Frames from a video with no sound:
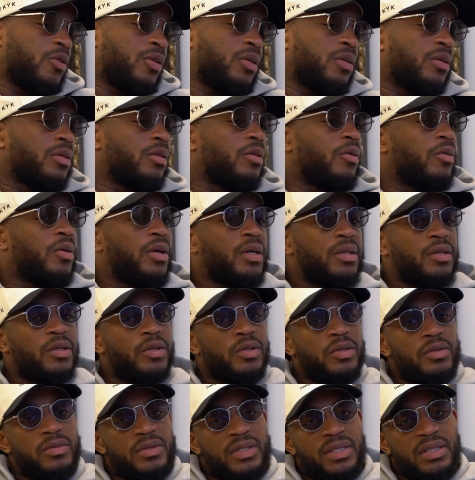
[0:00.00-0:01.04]
what other
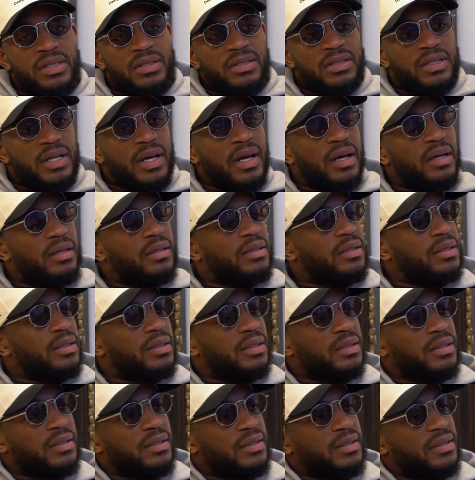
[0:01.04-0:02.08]
way do you teach
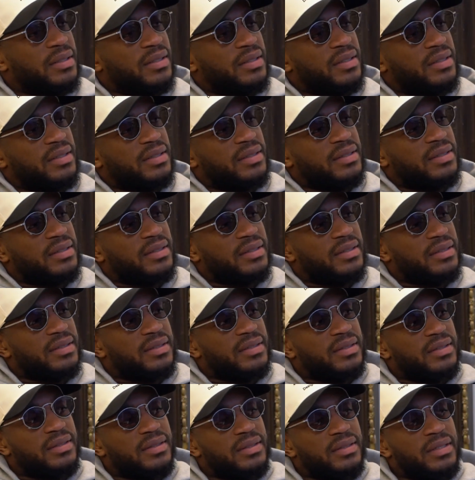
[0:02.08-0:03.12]
tackling
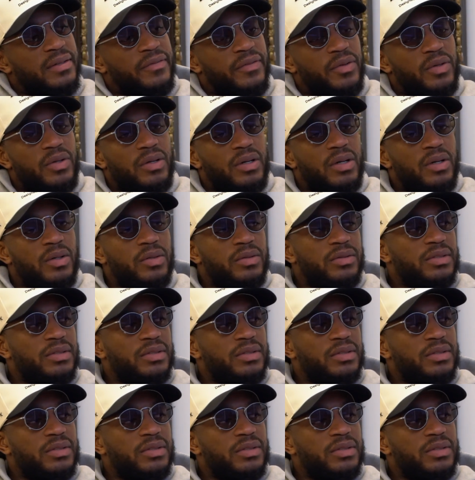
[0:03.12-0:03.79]
if you're a